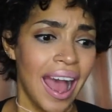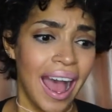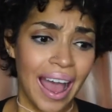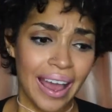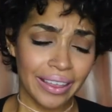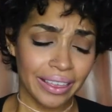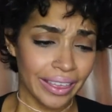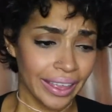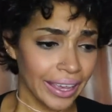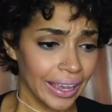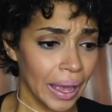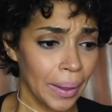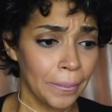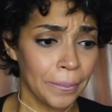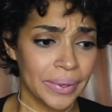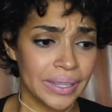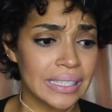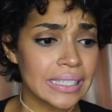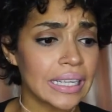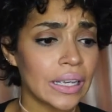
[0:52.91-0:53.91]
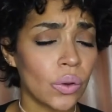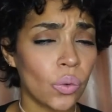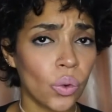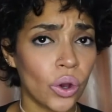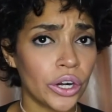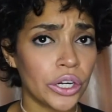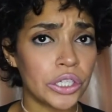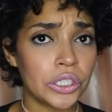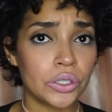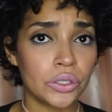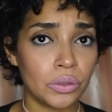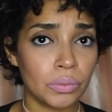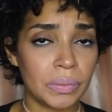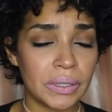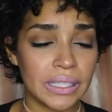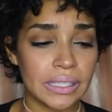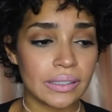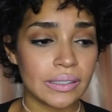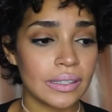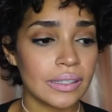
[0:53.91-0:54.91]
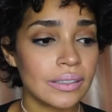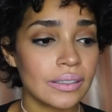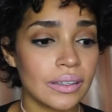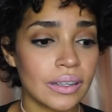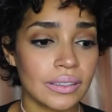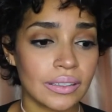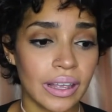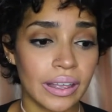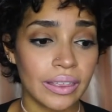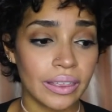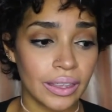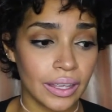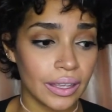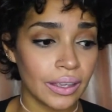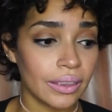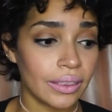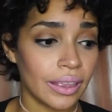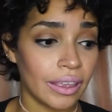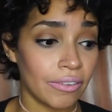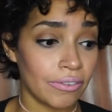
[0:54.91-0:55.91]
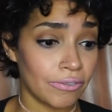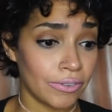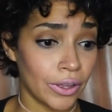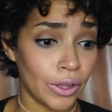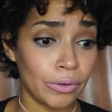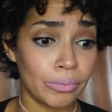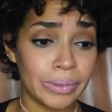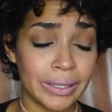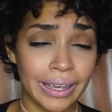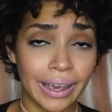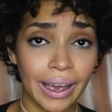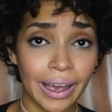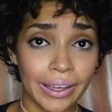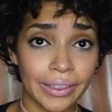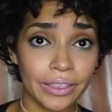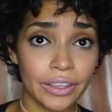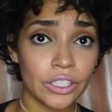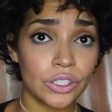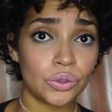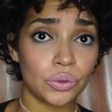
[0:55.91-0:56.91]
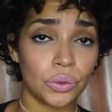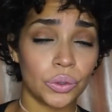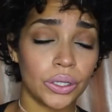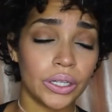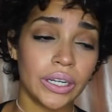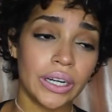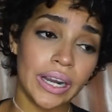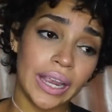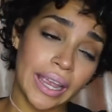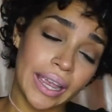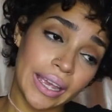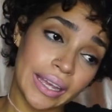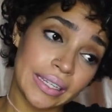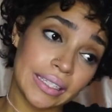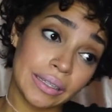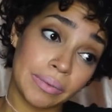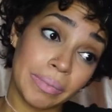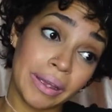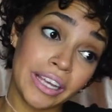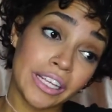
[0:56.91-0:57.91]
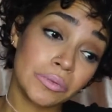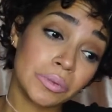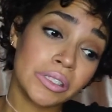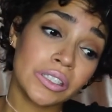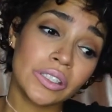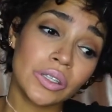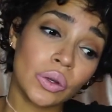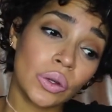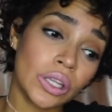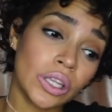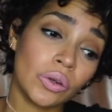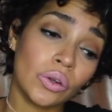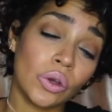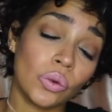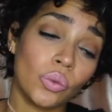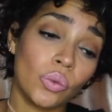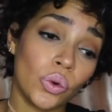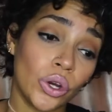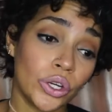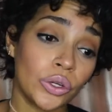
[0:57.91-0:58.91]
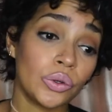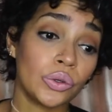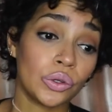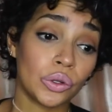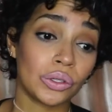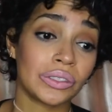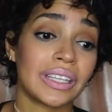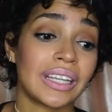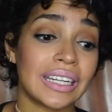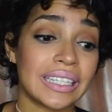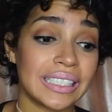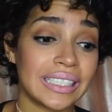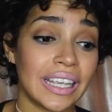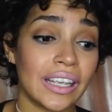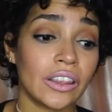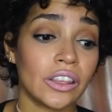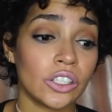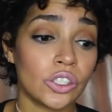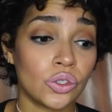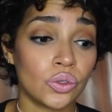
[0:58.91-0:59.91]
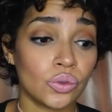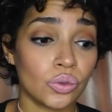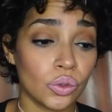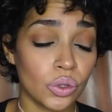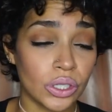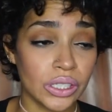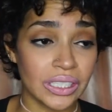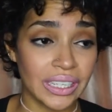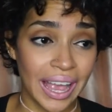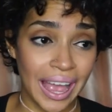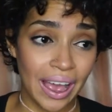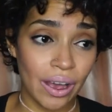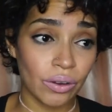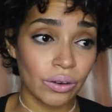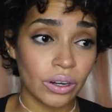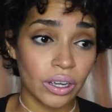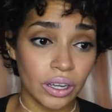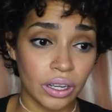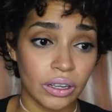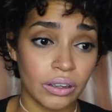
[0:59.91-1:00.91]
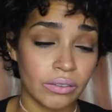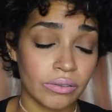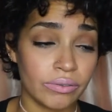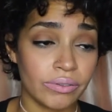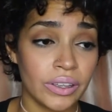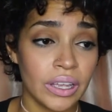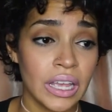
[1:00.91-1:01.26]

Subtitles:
I think I'm missing one or two pieces because I think they fell behind the drawer, and my husband's the only one who knows how to take the drawers out of